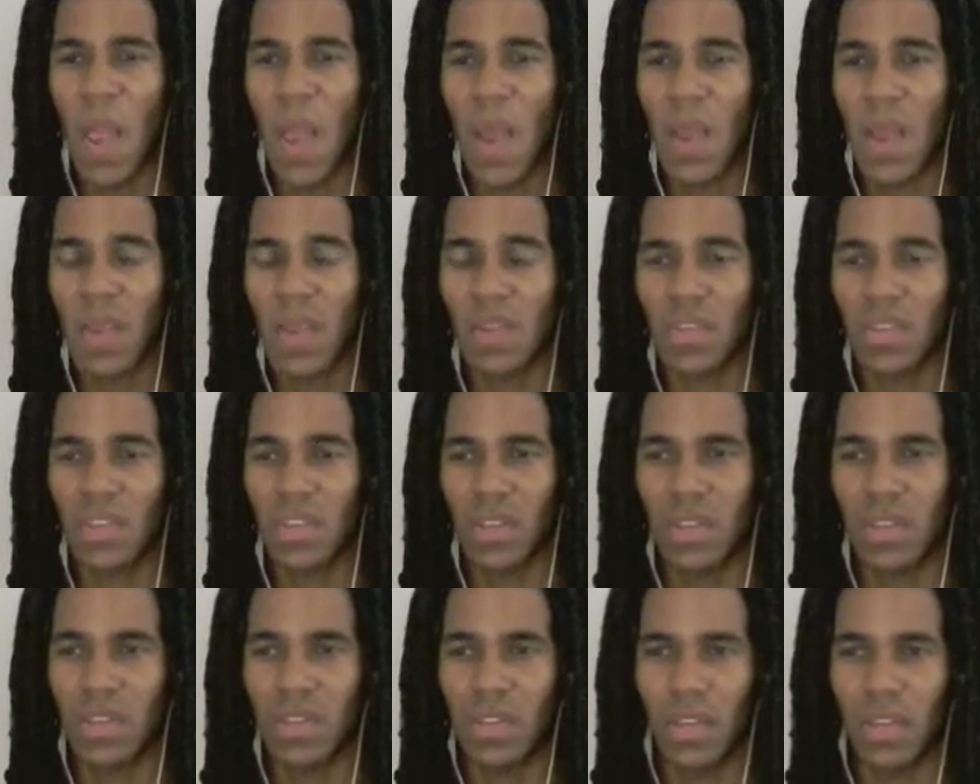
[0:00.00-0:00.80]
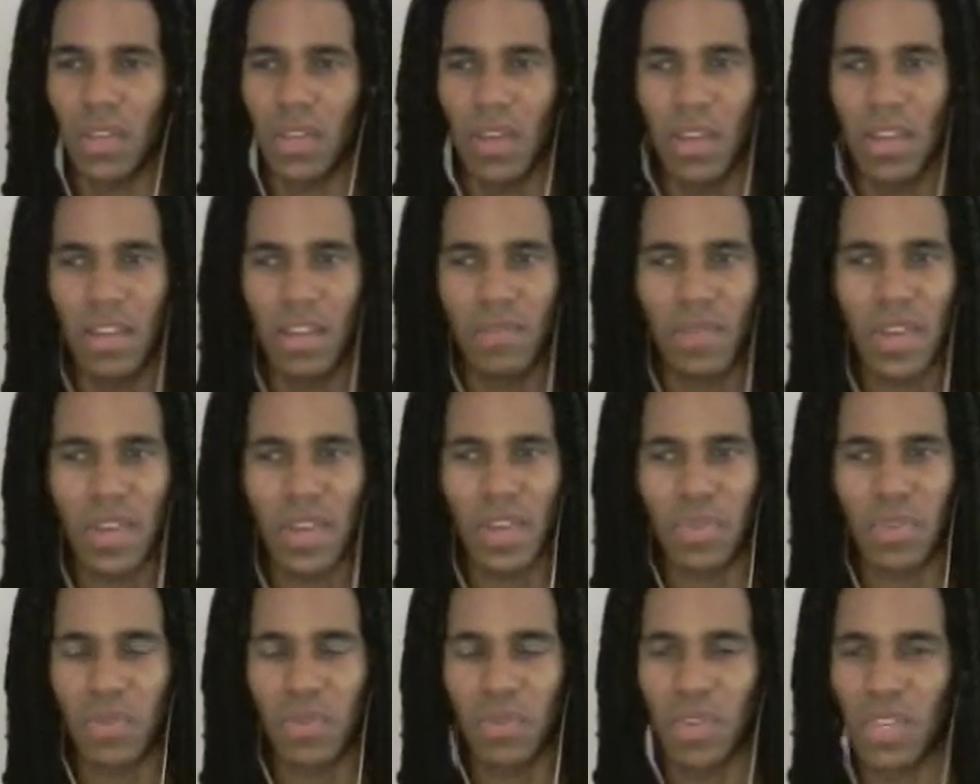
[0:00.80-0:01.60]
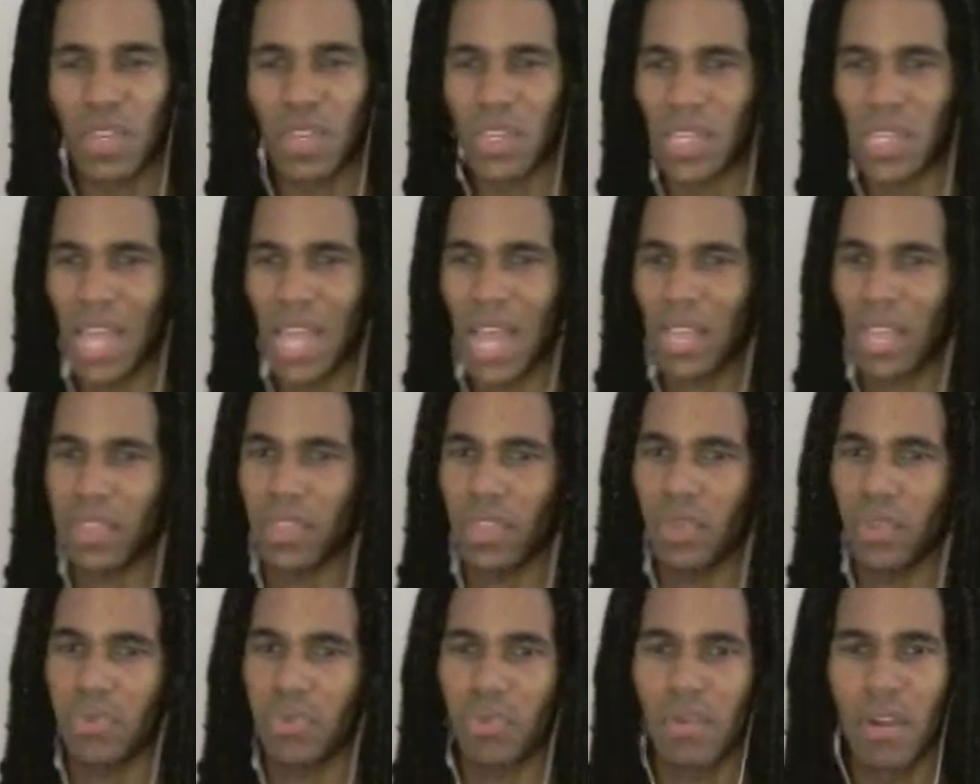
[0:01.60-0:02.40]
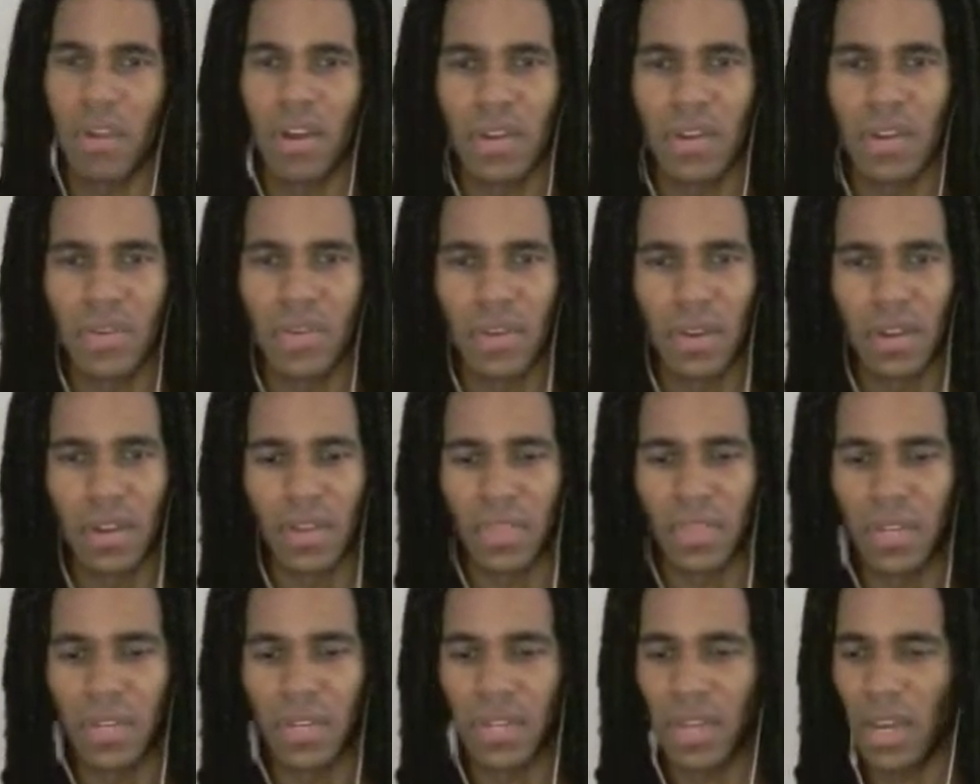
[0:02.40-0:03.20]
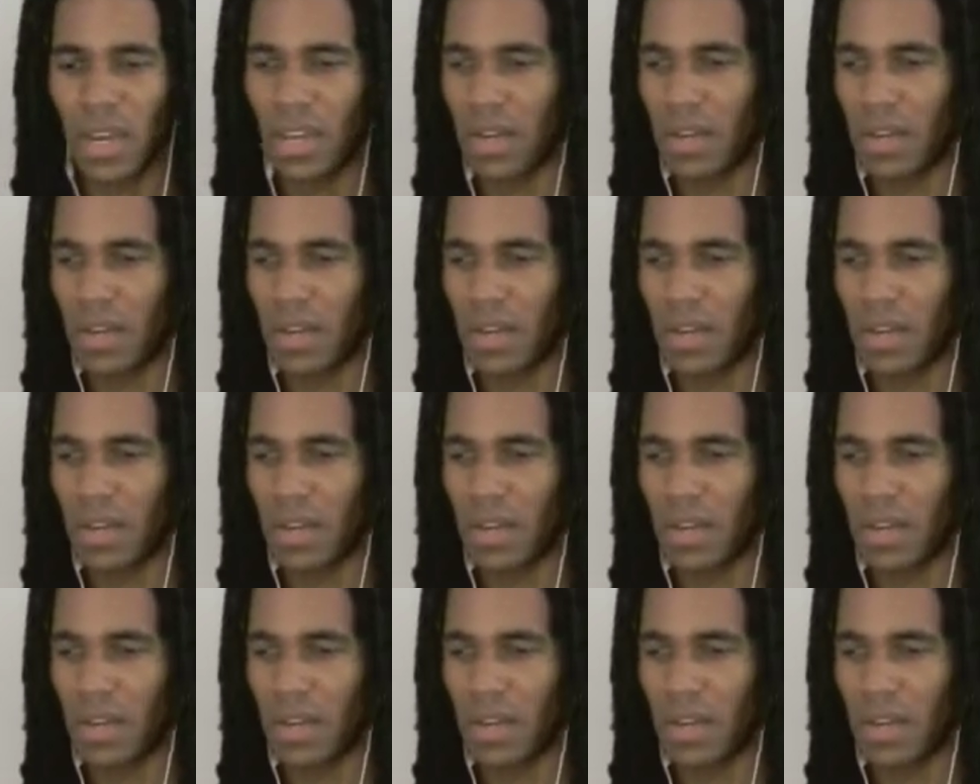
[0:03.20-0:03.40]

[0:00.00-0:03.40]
60, and we got exactly 300 on the dot.